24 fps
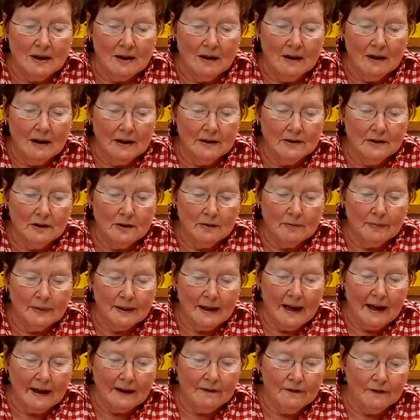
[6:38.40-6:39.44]
on your
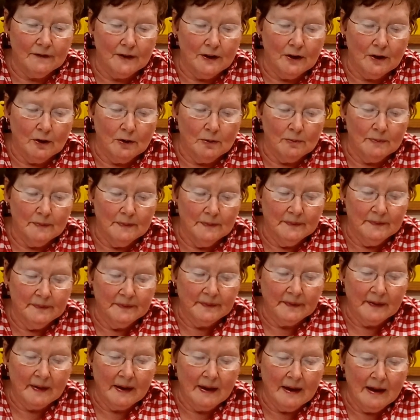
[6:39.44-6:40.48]
black foam
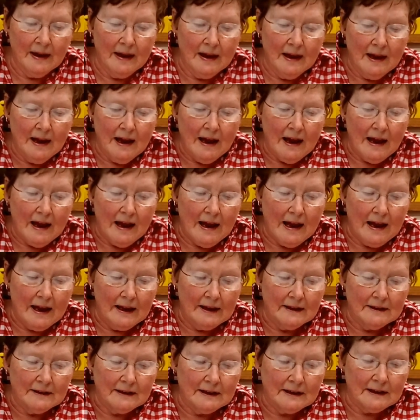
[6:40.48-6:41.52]

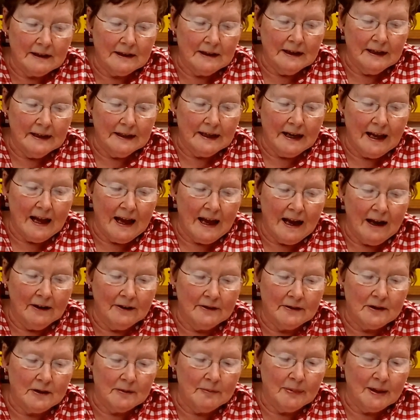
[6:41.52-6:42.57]
and cut
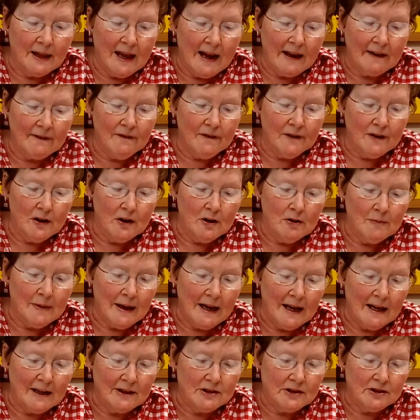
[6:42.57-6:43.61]
out the black foam
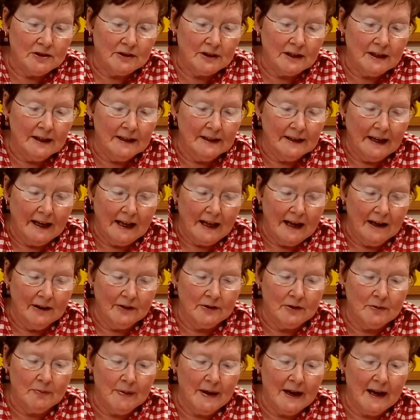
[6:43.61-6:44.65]
as you're cutting out
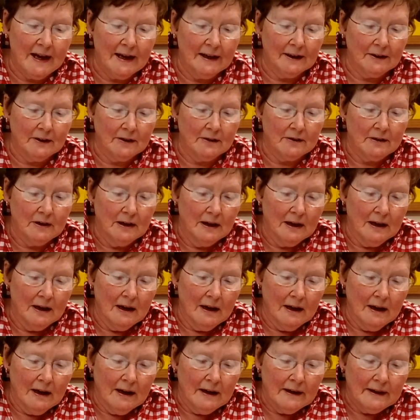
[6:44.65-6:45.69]
the pattern.
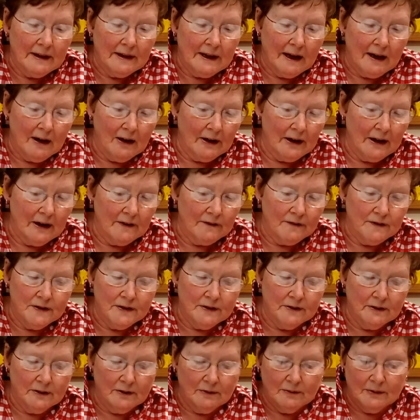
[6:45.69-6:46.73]
Now, if
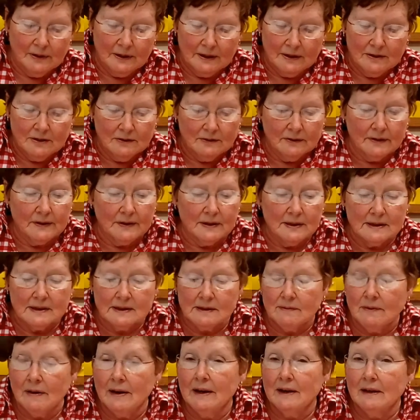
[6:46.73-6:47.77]
you don't want to do it
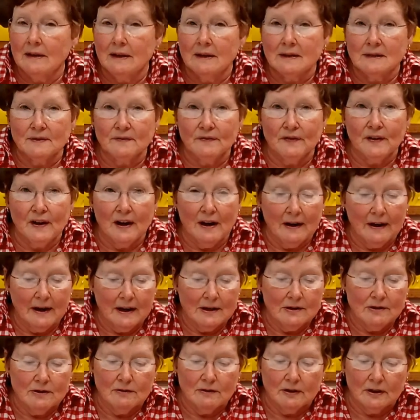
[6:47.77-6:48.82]
this way, that's
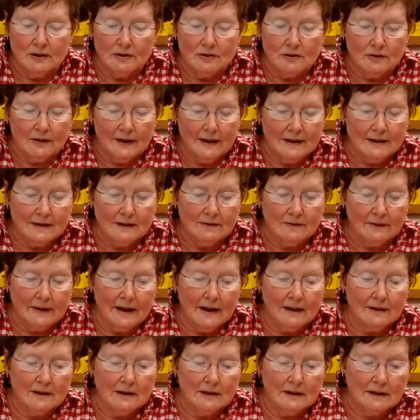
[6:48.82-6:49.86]
fine. You can trace
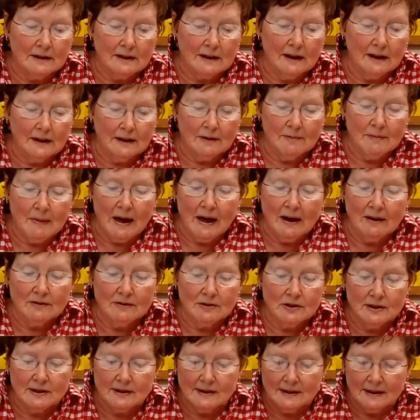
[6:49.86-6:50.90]
around it and cut them out
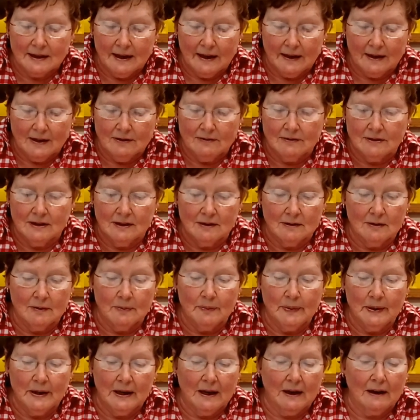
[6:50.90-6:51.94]
just like you did the
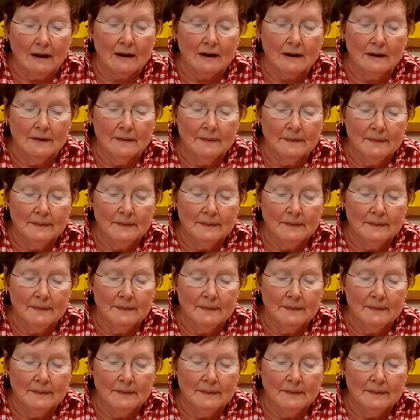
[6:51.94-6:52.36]
pink.